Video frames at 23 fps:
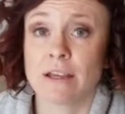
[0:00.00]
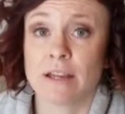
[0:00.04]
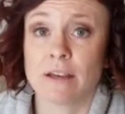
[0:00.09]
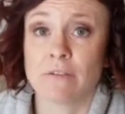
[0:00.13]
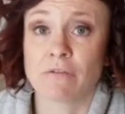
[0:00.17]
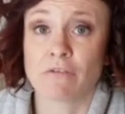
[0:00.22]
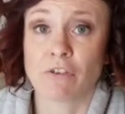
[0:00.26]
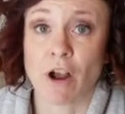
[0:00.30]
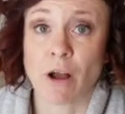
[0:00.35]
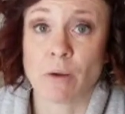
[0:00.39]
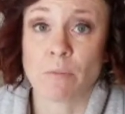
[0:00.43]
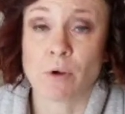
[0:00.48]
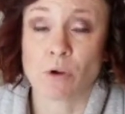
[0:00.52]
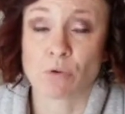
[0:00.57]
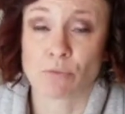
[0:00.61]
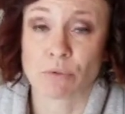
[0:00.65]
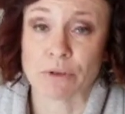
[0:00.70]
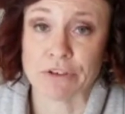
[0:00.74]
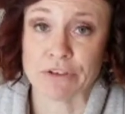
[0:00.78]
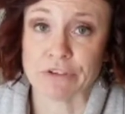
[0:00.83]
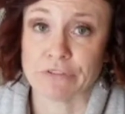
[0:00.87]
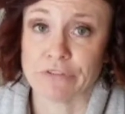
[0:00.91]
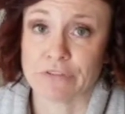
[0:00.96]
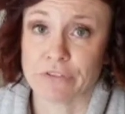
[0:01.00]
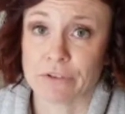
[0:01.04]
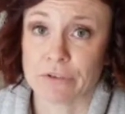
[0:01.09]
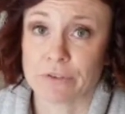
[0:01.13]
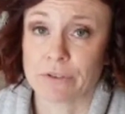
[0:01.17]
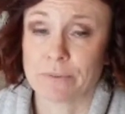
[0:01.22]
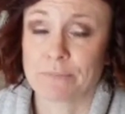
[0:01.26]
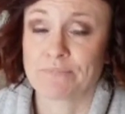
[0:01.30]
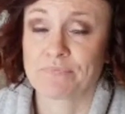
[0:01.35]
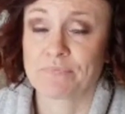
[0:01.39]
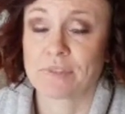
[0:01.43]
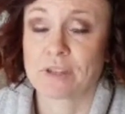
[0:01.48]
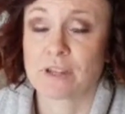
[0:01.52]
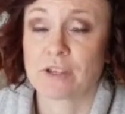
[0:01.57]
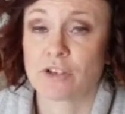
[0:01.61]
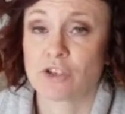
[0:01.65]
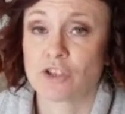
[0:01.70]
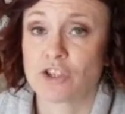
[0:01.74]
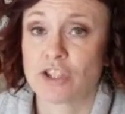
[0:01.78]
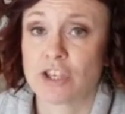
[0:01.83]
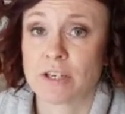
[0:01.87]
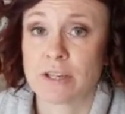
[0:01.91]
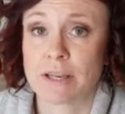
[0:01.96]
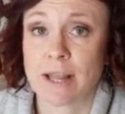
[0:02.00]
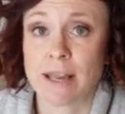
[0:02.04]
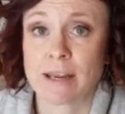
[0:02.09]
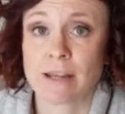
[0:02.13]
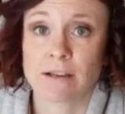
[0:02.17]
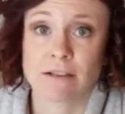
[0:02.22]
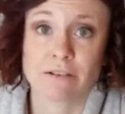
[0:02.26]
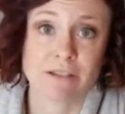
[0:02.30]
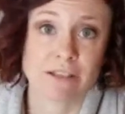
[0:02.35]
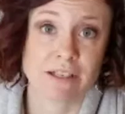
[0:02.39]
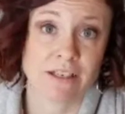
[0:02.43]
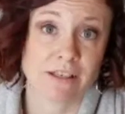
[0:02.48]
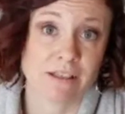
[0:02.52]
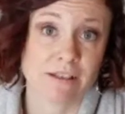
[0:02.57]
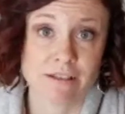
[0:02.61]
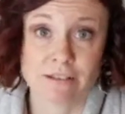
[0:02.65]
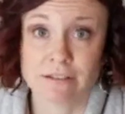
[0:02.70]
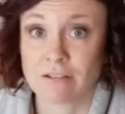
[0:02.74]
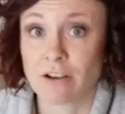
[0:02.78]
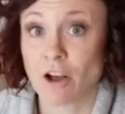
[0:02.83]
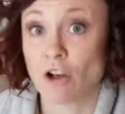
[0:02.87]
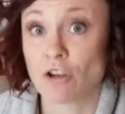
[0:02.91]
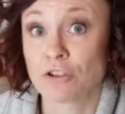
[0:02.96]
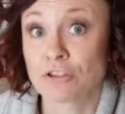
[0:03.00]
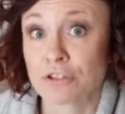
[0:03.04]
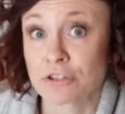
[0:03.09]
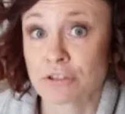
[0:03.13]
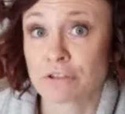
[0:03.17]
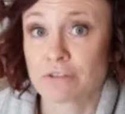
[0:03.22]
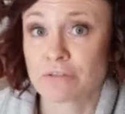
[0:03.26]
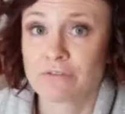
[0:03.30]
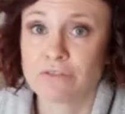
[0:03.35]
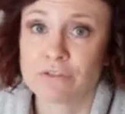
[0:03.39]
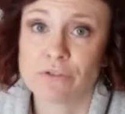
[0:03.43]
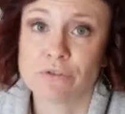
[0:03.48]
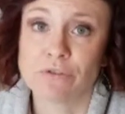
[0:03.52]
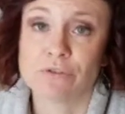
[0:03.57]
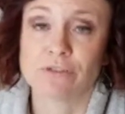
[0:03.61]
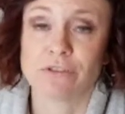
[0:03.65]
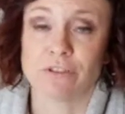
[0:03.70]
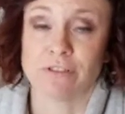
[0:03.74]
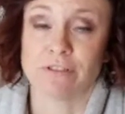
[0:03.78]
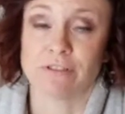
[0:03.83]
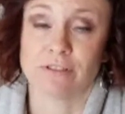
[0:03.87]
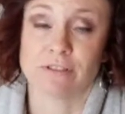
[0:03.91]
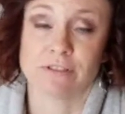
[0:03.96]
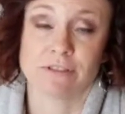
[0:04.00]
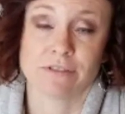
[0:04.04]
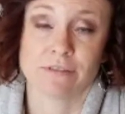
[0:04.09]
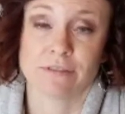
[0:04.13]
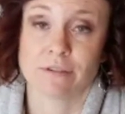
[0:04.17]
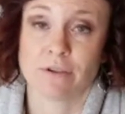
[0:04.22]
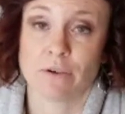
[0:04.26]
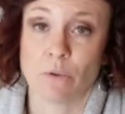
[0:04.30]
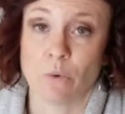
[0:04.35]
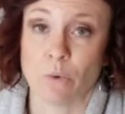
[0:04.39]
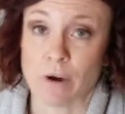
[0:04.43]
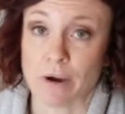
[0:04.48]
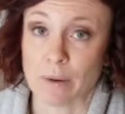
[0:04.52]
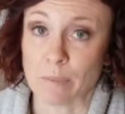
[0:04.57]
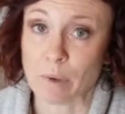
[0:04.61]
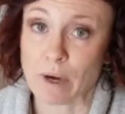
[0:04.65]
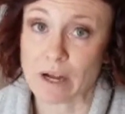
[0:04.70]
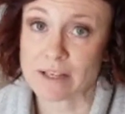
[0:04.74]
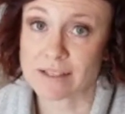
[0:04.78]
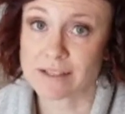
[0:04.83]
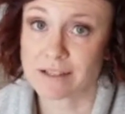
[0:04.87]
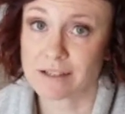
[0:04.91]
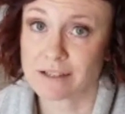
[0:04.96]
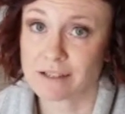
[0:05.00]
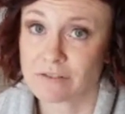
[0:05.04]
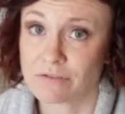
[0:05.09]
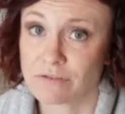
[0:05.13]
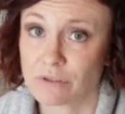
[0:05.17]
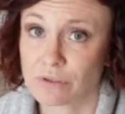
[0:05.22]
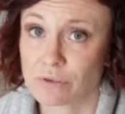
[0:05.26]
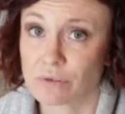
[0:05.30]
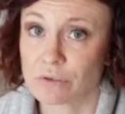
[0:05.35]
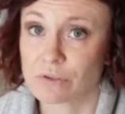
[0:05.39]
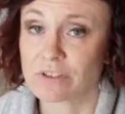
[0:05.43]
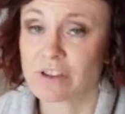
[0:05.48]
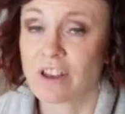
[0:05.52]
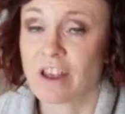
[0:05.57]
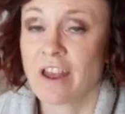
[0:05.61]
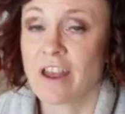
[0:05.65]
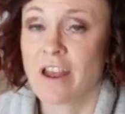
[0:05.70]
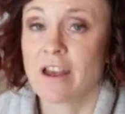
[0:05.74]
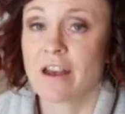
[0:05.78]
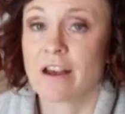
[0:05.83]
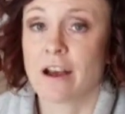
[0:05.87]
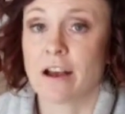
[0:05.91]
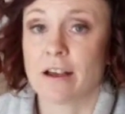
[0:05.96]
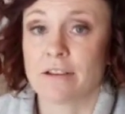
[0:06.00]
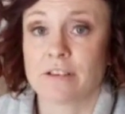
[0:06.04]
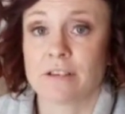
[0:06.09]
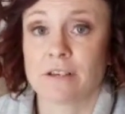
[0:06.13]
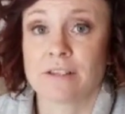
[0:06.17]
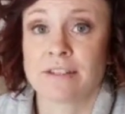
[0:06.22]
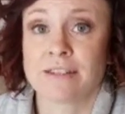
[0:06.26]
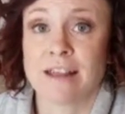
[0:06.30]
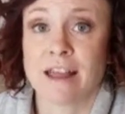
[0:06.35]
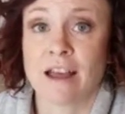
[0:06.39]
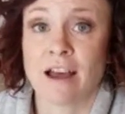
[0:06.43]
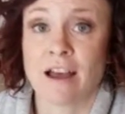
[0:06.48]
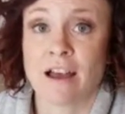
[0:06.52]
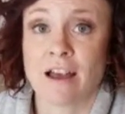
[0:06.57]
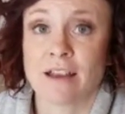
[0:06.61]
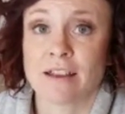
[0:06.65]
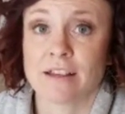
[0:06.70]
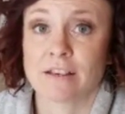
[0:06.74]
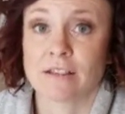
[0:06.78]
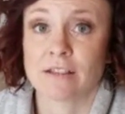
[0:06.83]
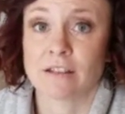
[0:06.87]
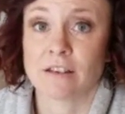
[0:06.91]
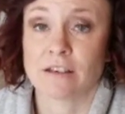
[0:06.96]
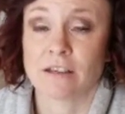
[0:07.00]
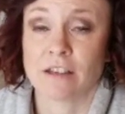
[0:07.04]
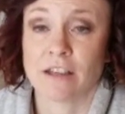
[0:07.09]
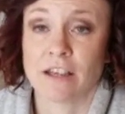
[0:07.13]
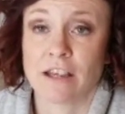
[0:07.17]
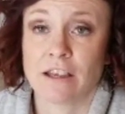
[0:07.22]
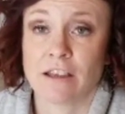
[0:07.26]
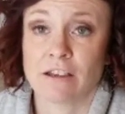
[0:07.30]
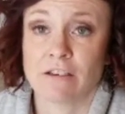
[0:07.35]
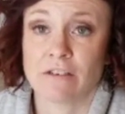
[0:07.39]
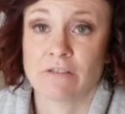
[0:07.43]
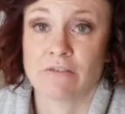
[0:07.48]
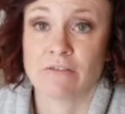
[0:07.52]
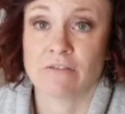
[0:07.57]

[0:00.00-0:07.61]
from real food. Genetically altered food or processed food does not give